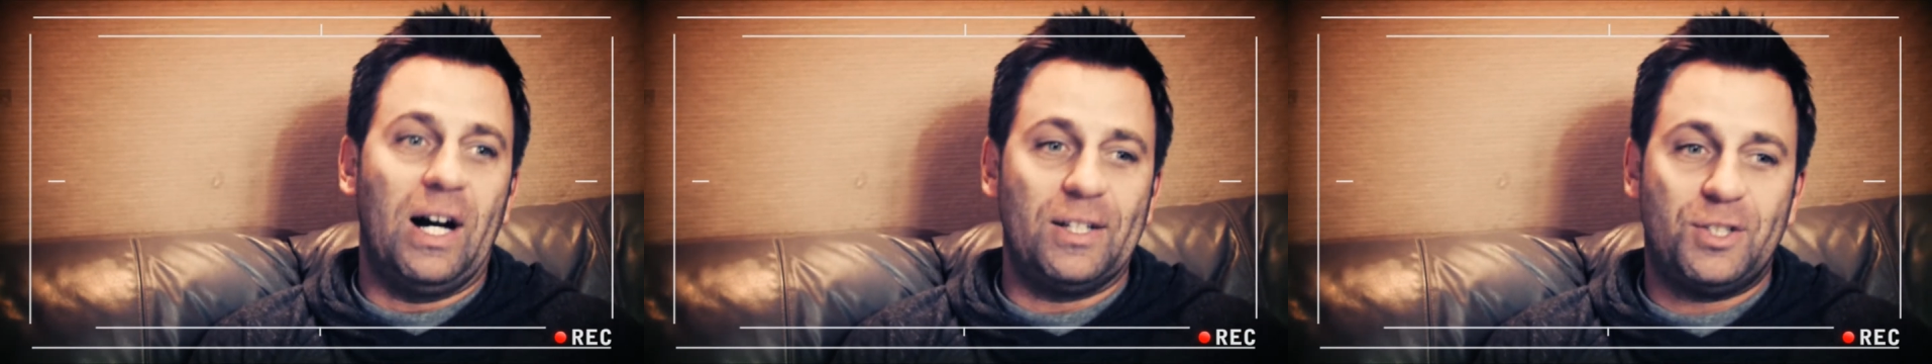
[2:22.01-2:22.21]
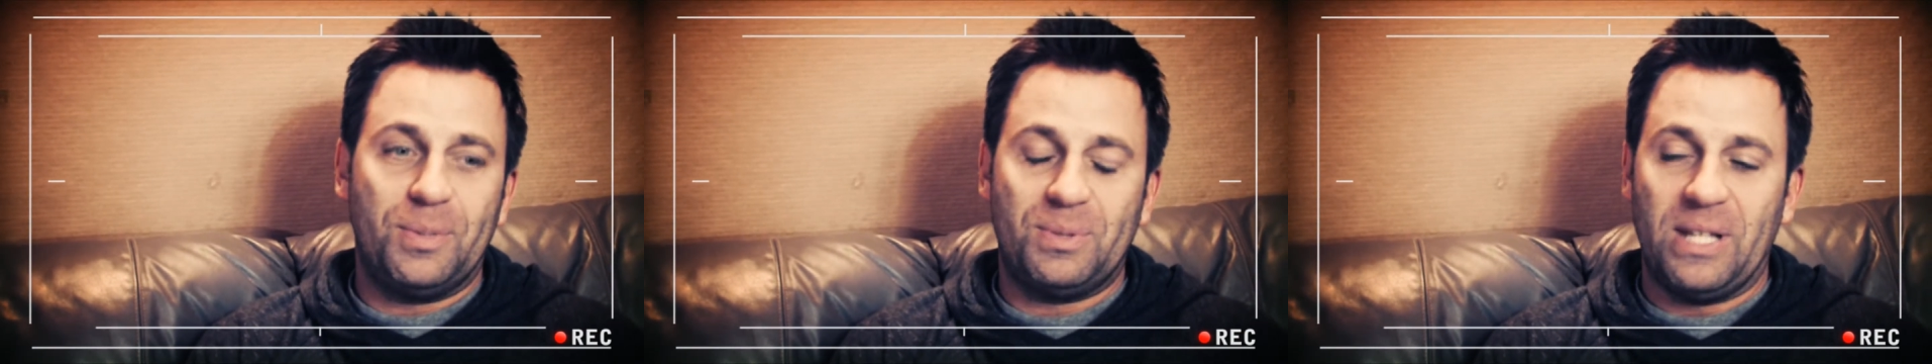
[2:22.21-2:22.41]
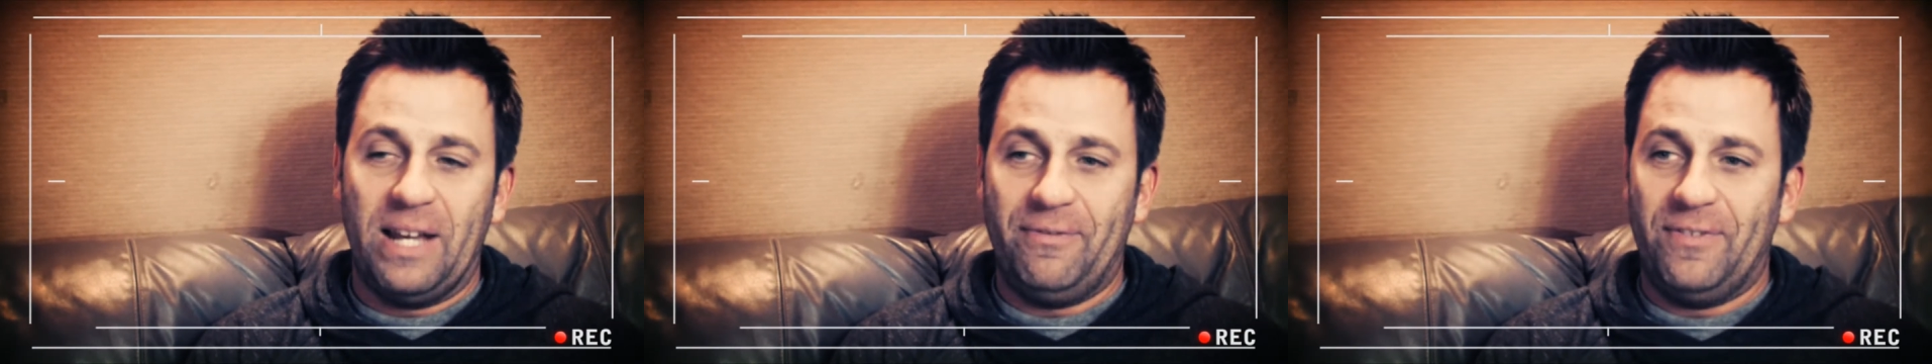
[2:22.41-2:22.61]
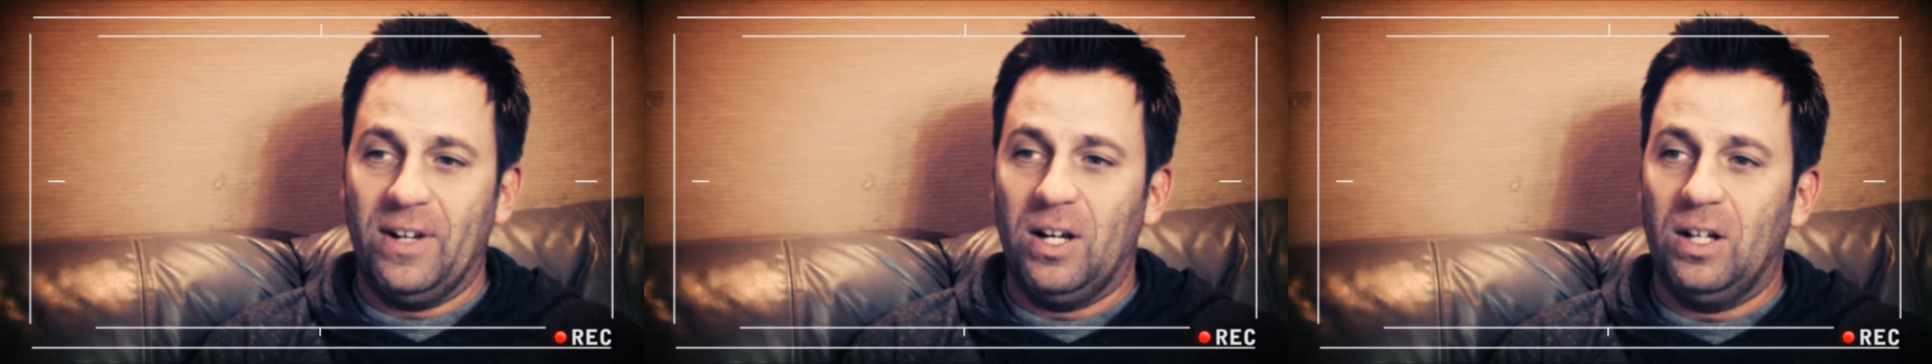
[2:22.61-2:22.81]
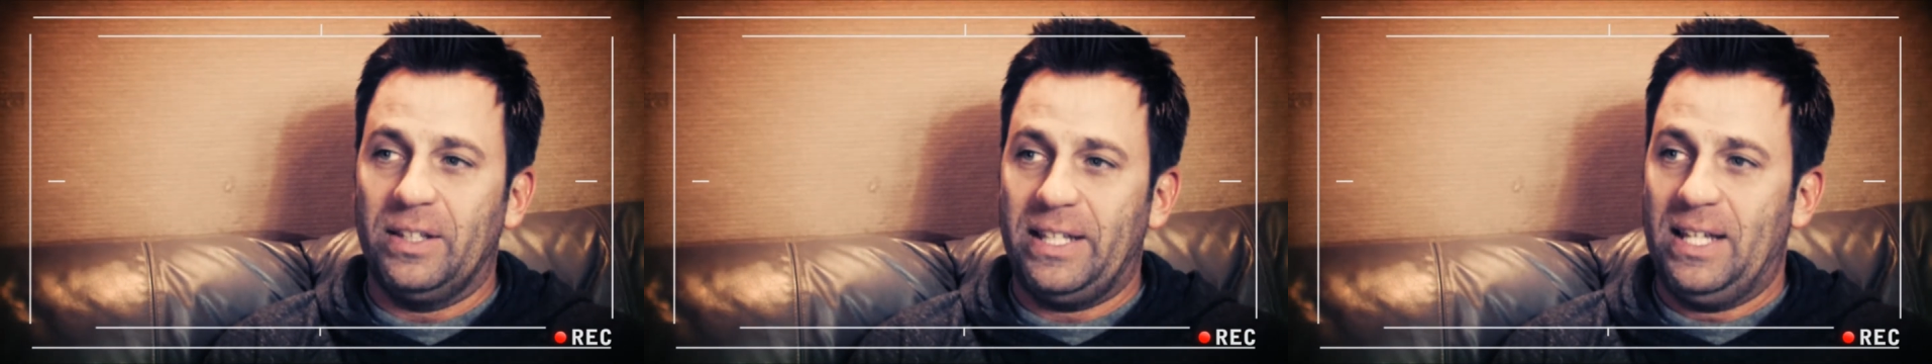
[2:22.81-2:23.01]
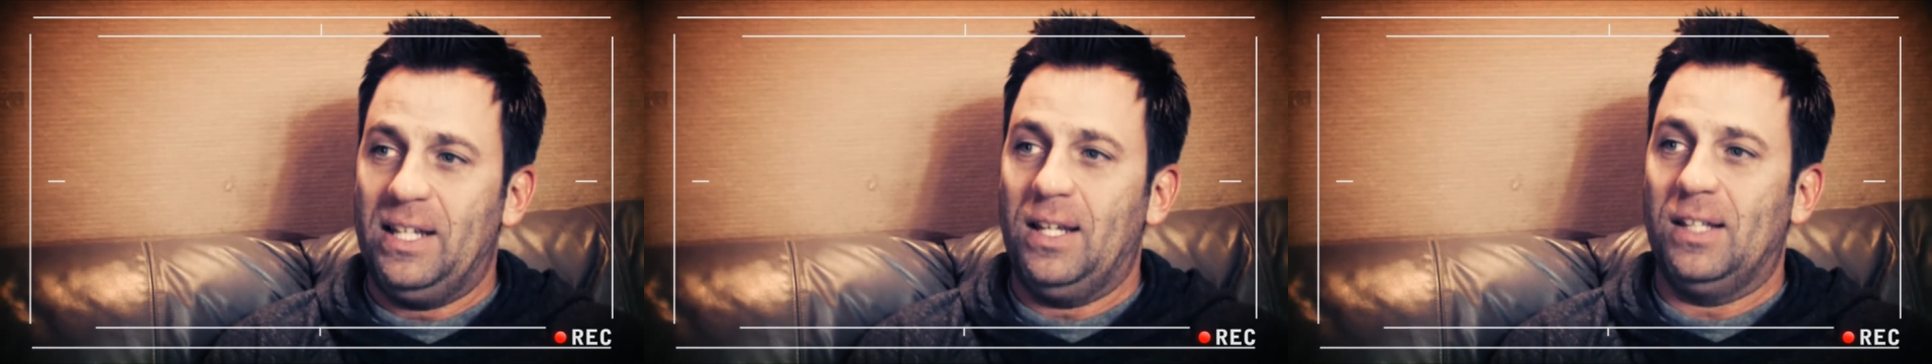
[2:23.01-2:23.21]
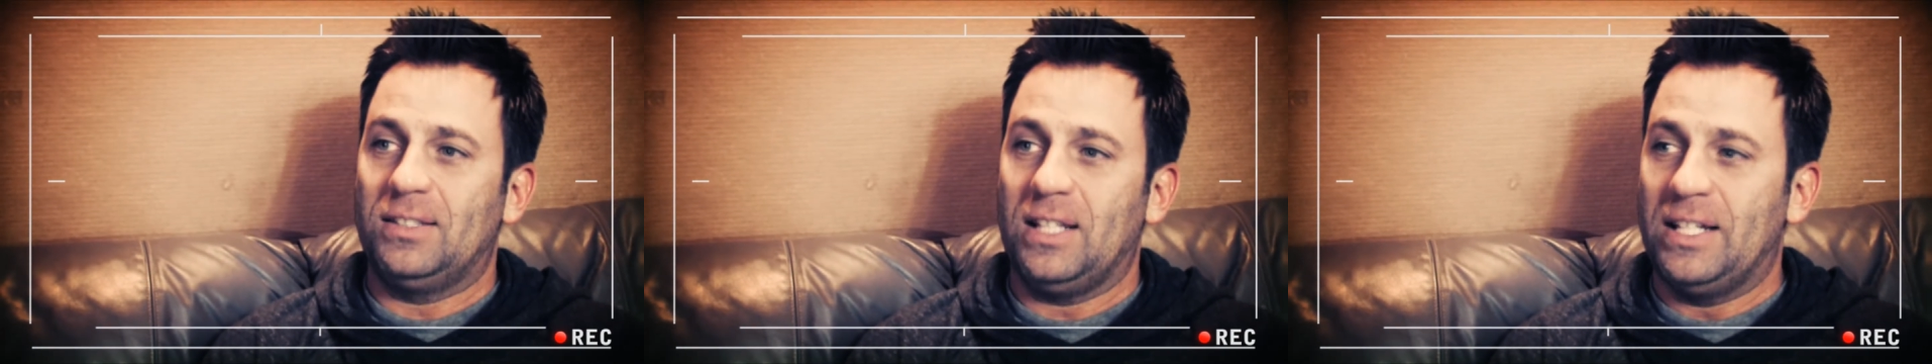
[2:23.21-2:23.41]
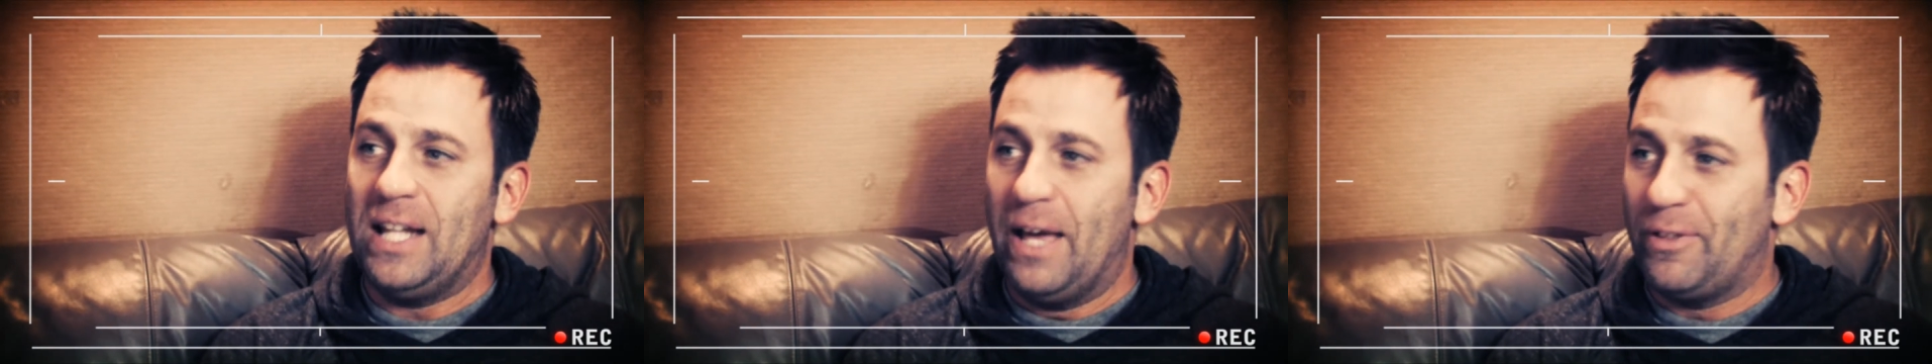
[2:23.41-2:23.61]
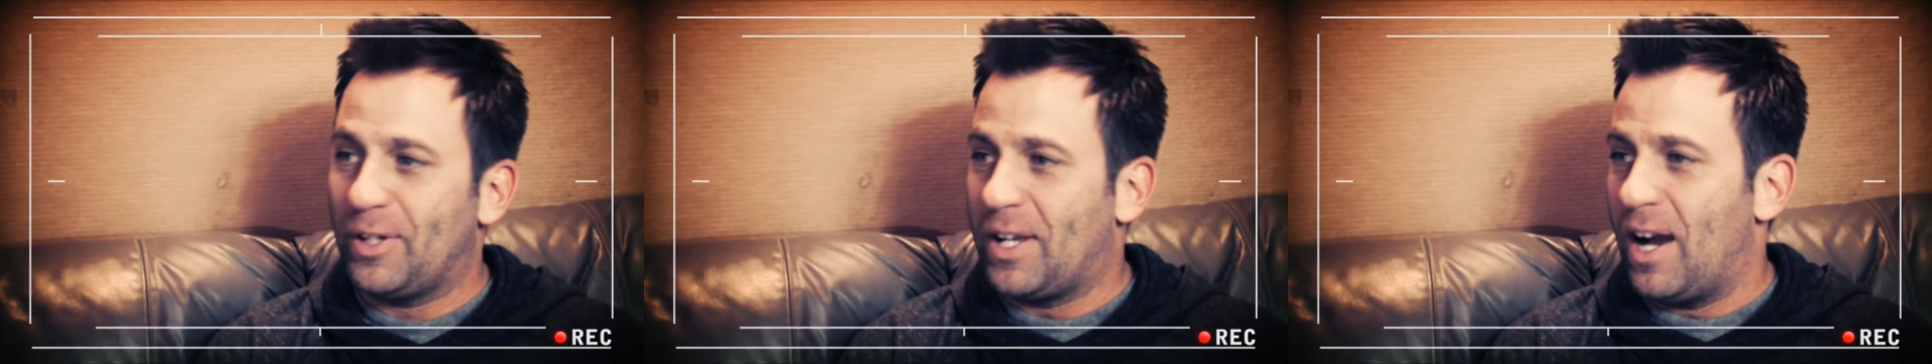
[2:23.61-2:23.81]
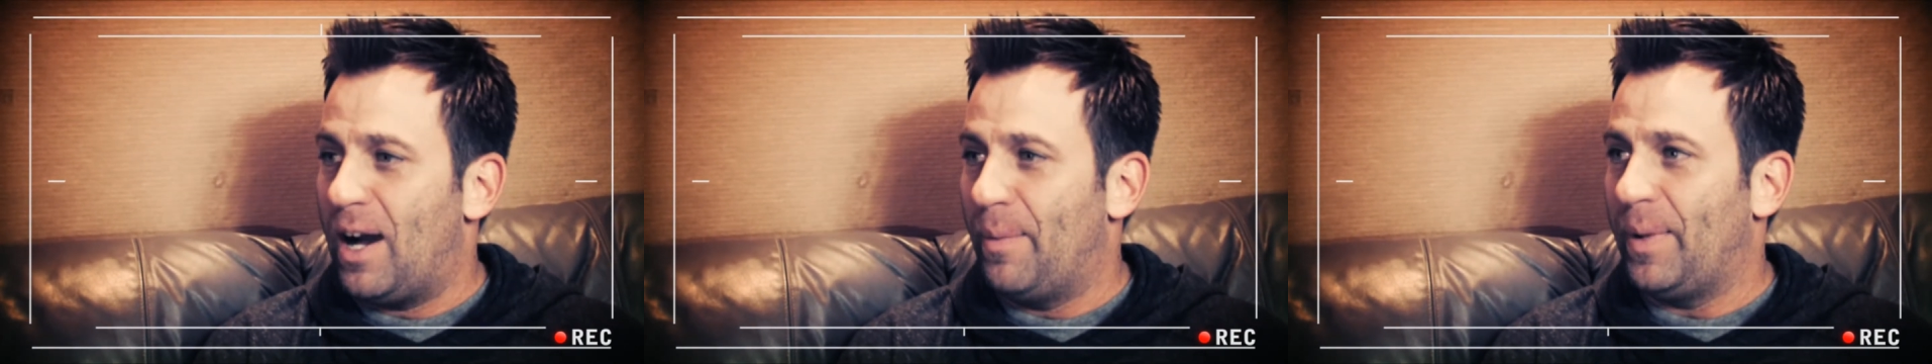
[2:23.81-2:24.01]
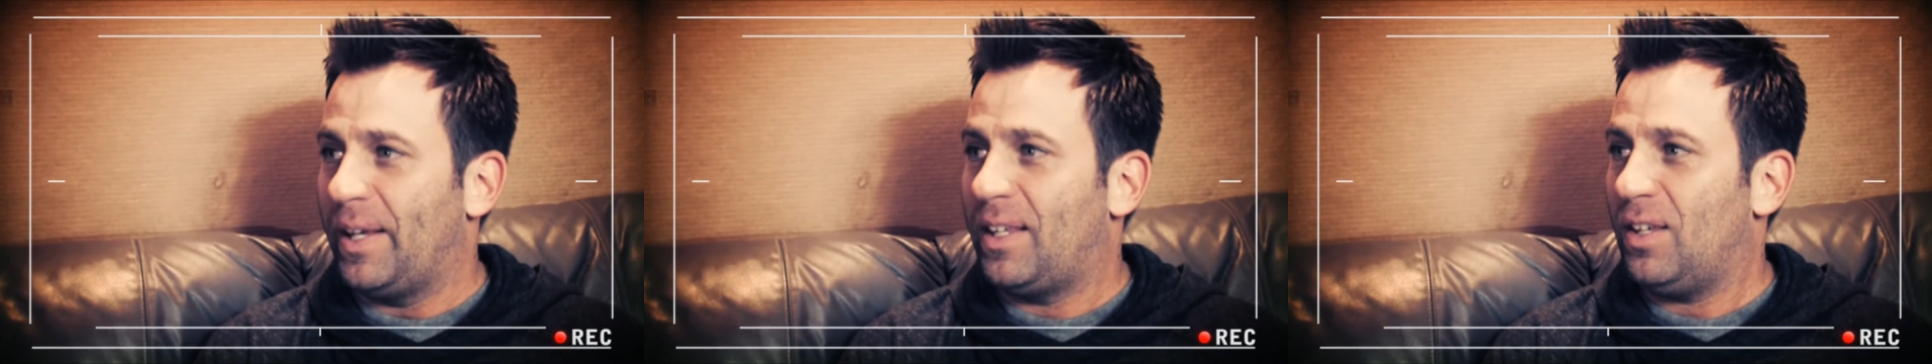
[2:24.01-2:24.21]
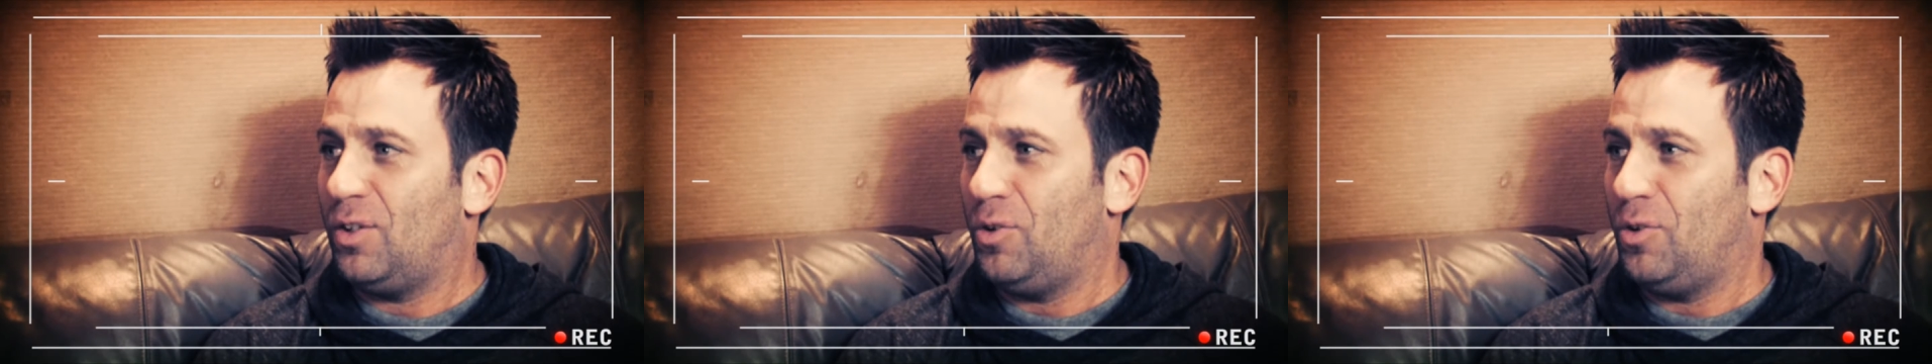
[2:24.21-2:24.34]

Chip Seinfeld is another comic,